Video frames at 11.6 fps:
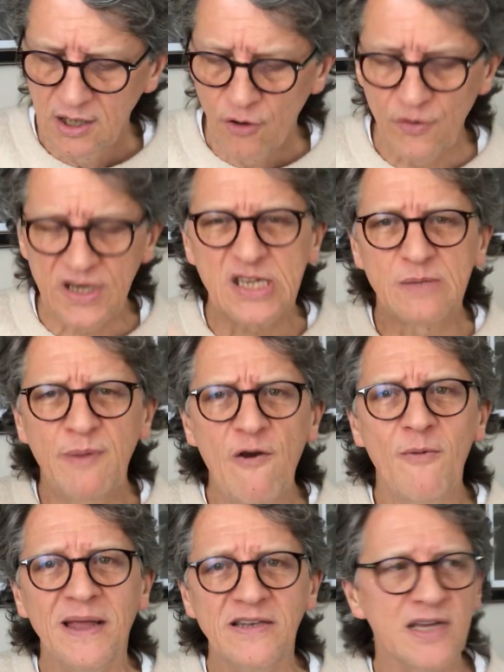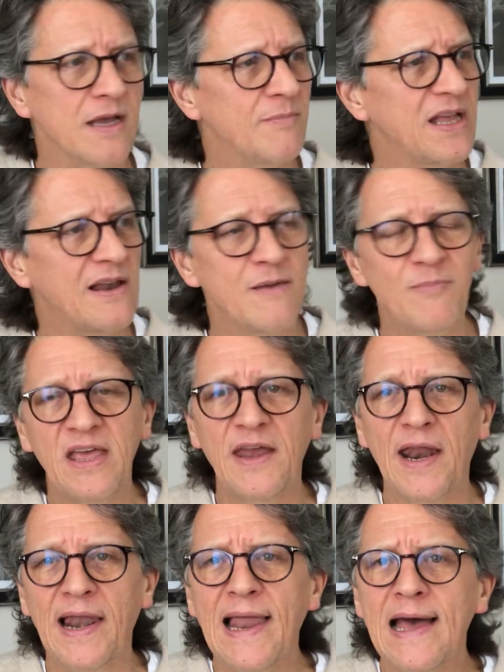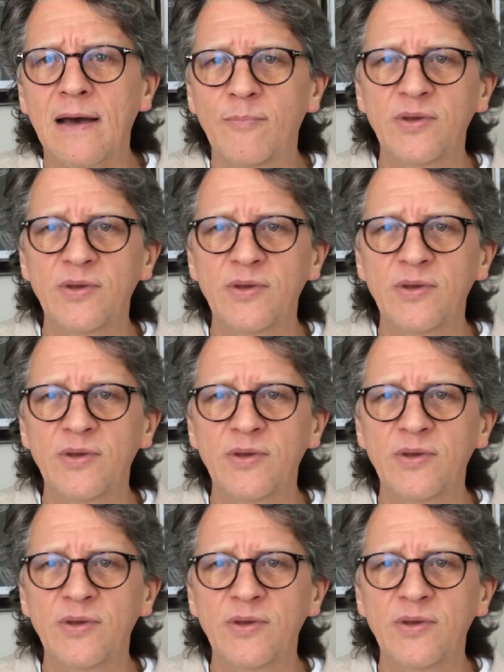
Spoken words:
Or experimenting, a bit like being in a lab,